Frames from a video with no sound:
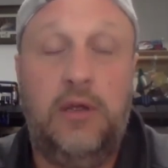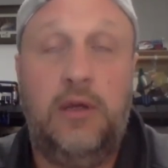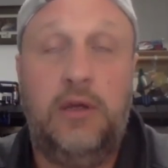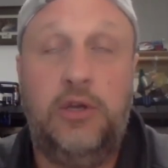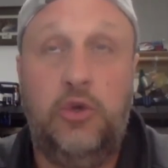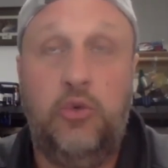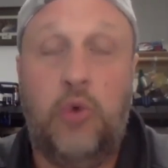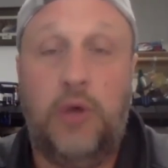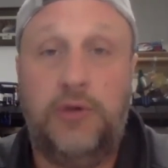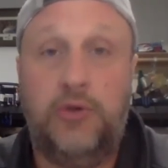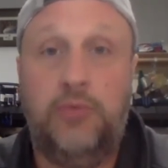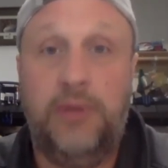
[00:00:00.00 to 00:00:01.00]
you want
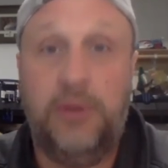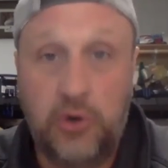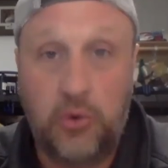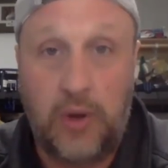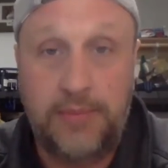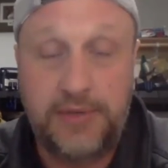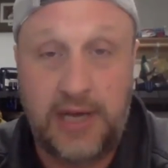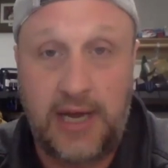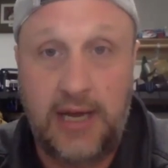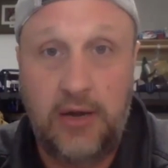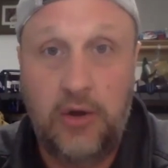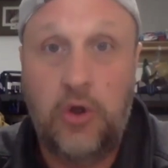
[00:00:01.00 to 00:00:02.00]
to build your
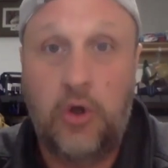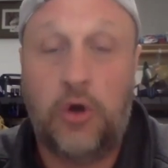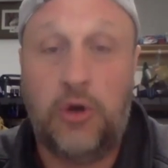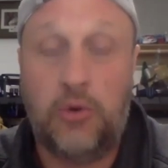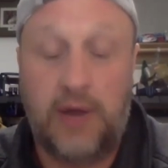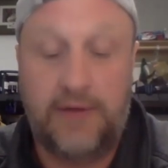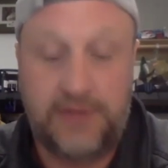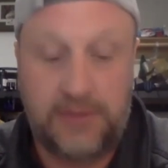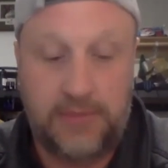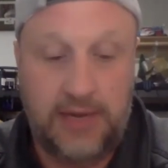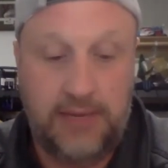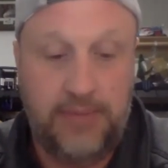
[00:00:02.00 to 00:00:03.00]
website or you want to have
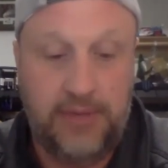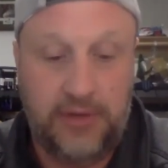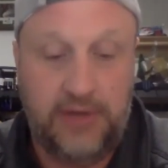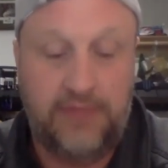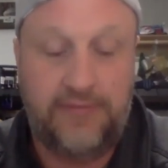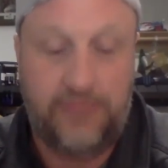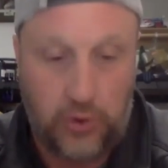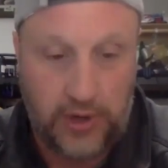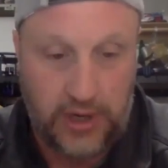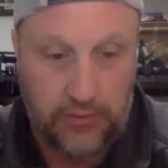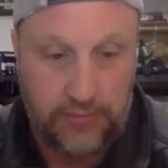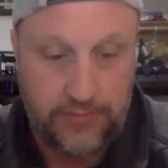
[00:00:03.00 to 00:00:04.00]
somebody build it for
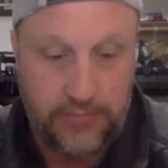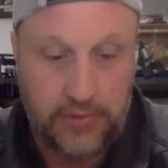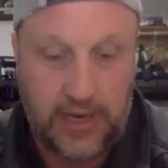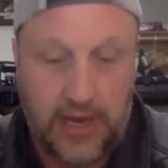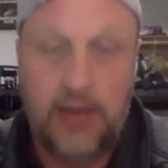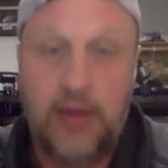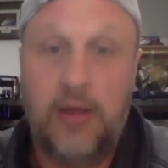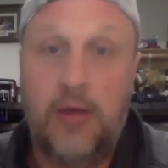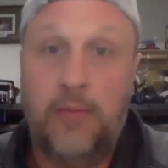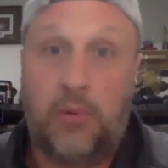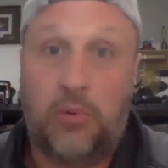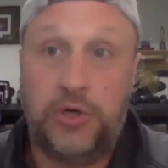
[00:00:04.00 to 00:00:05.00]
you, okay?
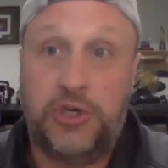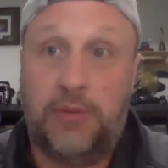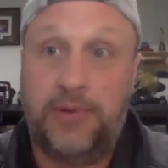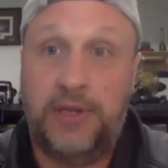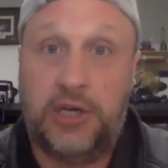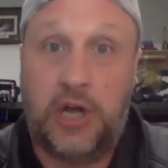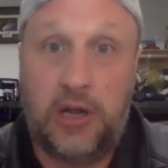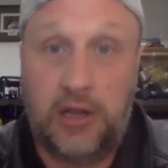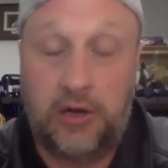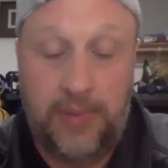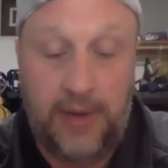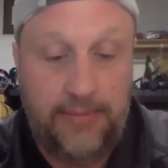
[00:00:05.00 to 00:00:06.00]
Or we're jumping the gun a
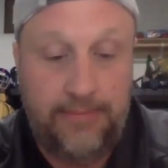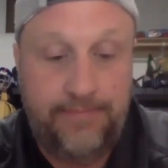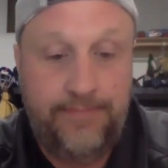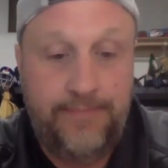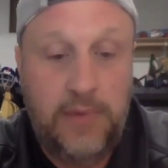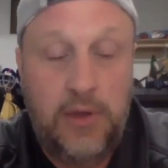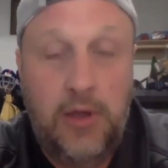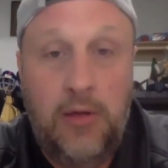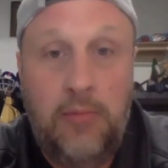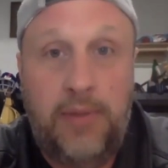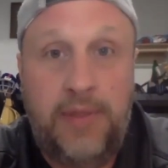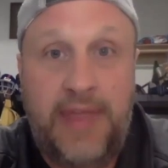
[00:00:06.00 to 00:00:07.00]
little bit.
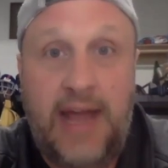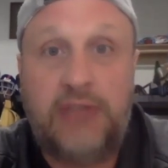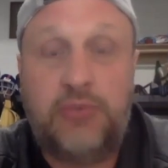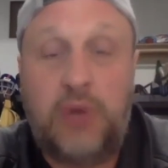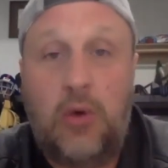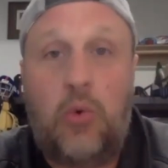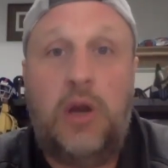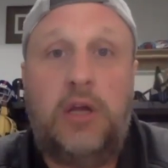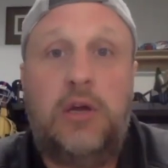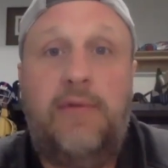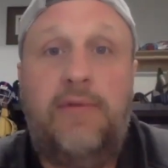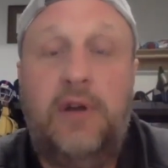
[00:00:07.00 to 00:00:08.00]
But that's what I want to
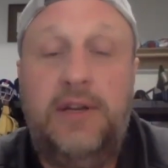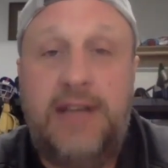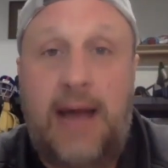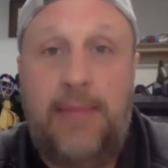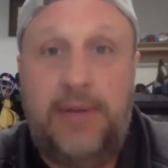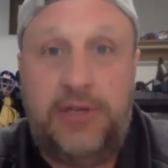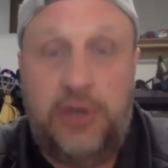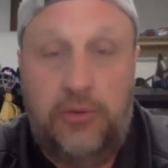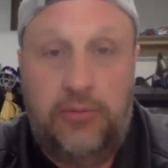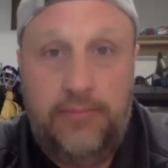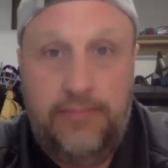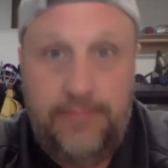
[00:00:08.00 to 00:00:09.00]
cover in topic 2,
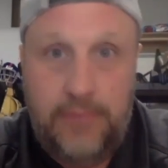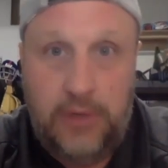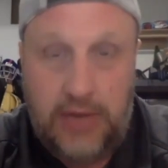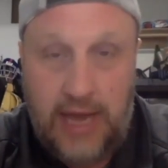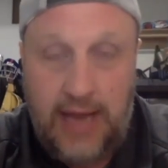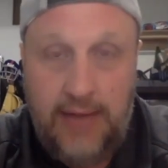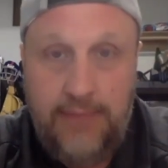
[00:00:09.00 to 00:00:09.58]
okay?